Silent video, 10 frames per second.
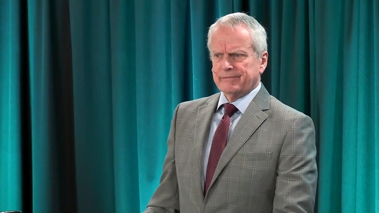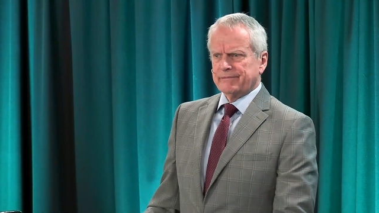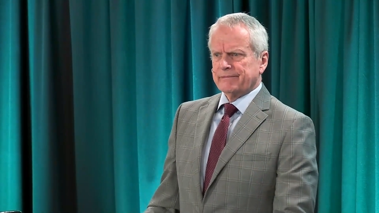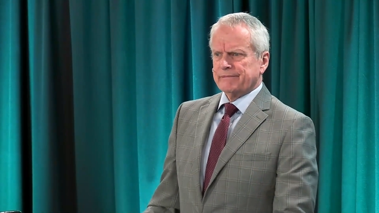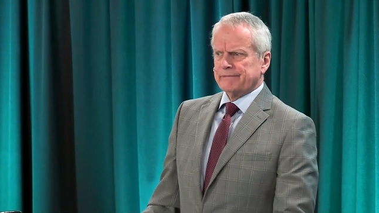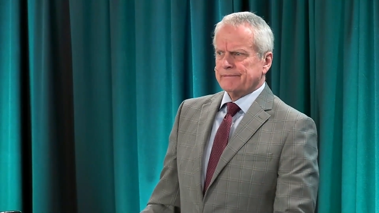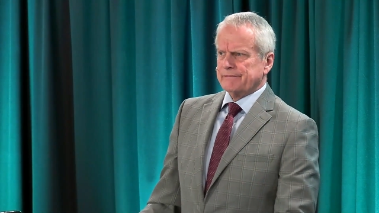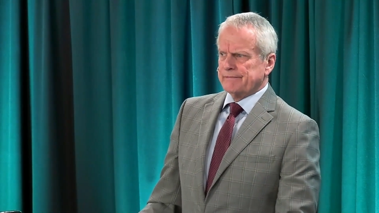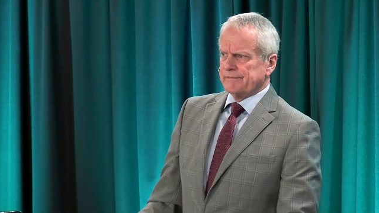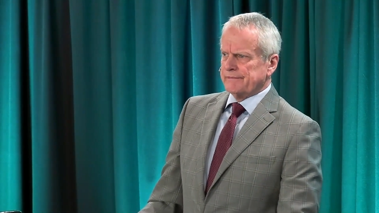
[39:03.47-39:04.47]

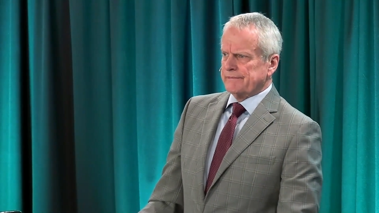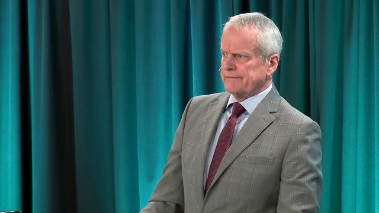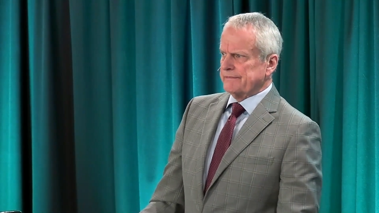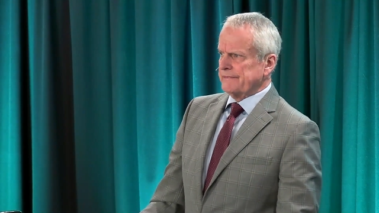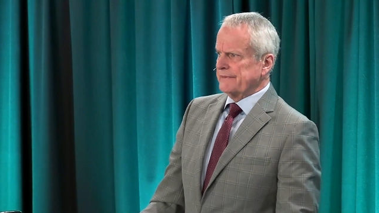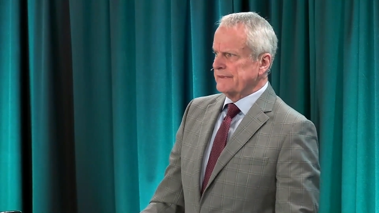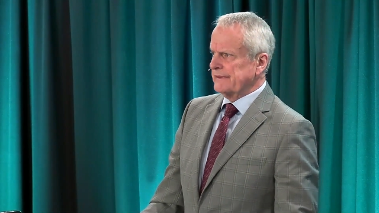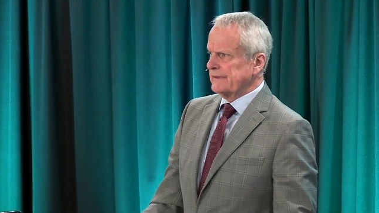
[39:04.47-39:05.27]
(no one is talking)